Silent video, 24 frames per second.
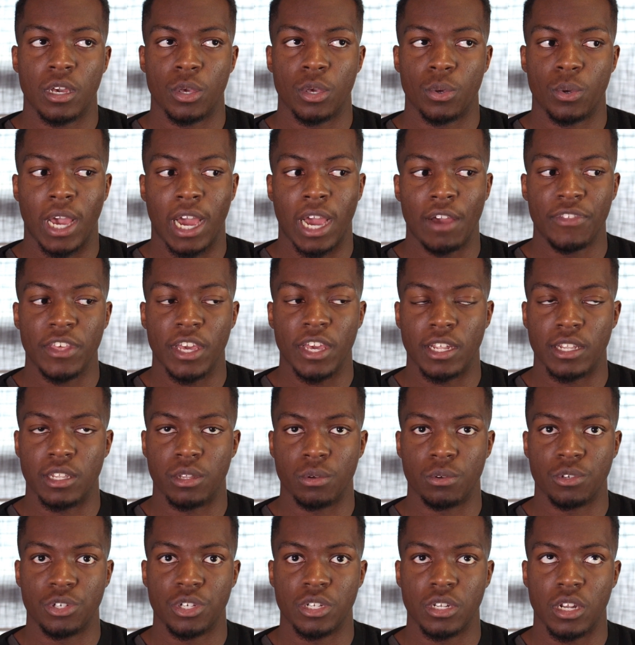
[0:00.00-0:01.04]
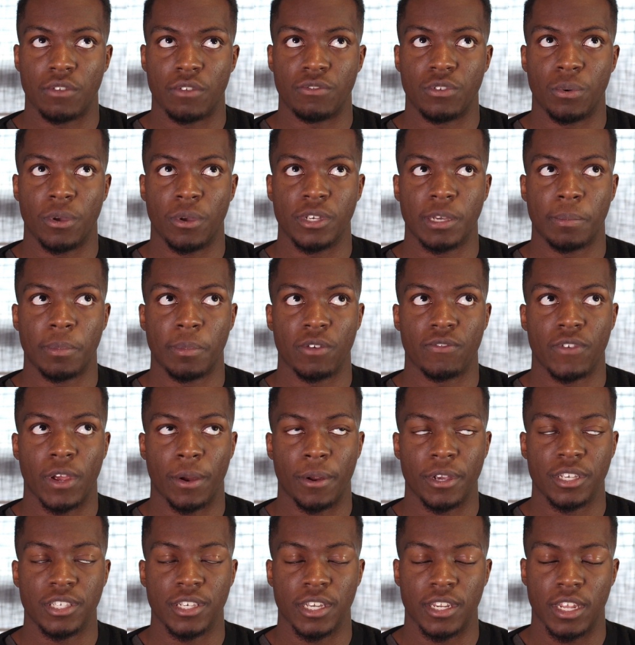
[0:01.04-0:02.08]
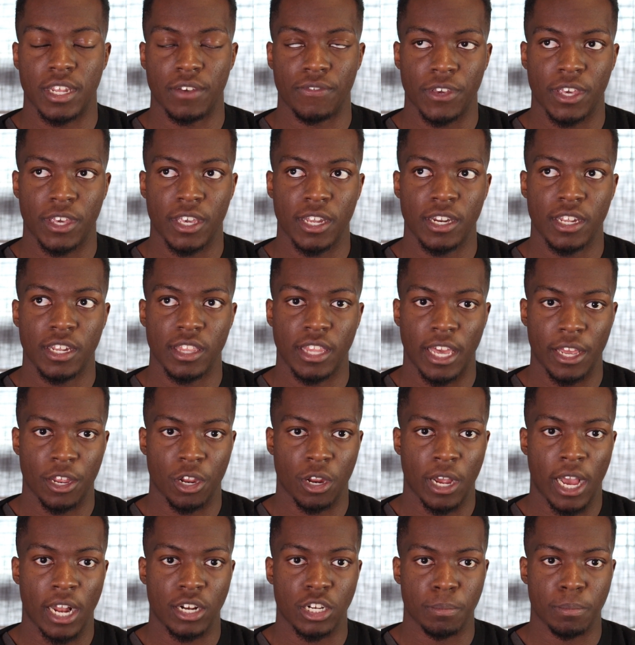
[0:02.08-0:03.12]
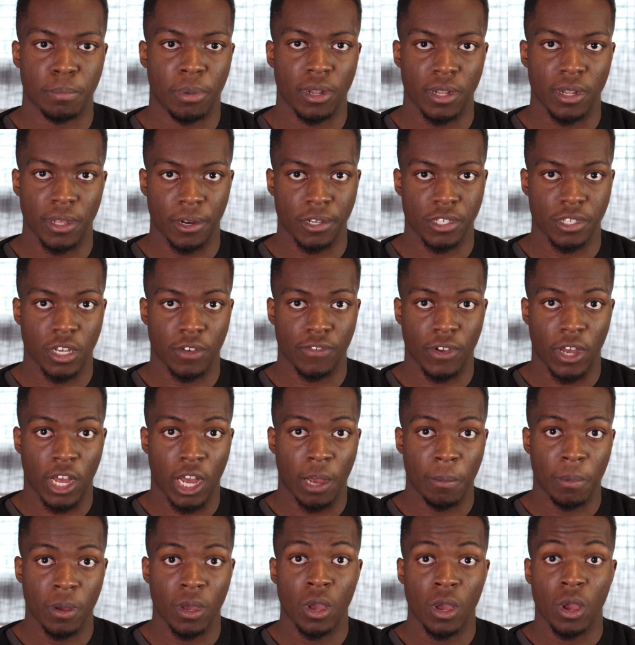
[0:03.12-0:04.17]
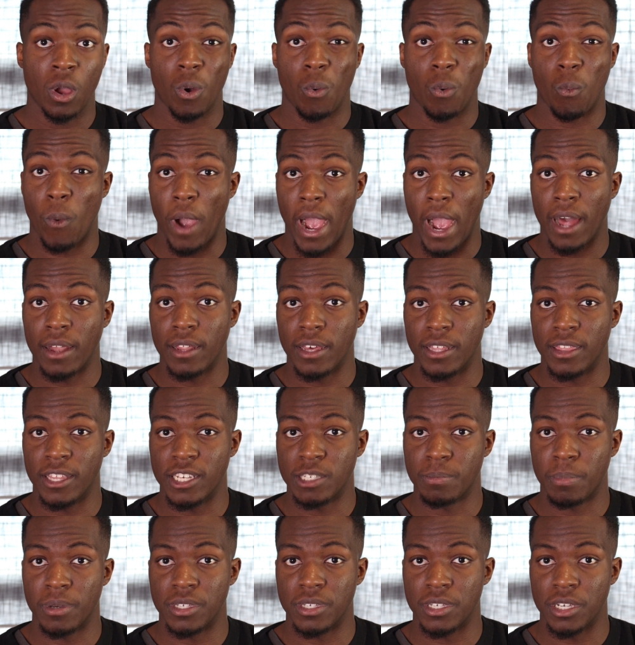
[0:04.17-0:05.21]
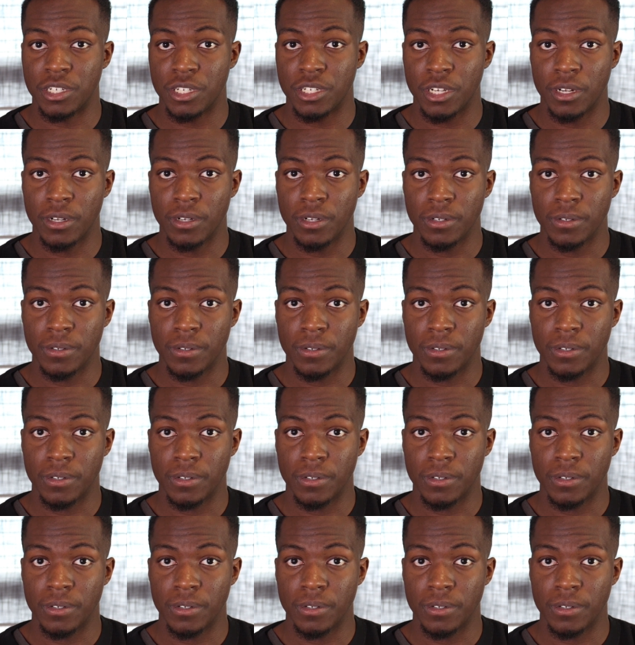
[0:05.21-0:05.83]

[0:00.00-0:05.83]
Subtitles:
You have the illusion of doing something very significant and that you're actually pulling yourself up while in this position,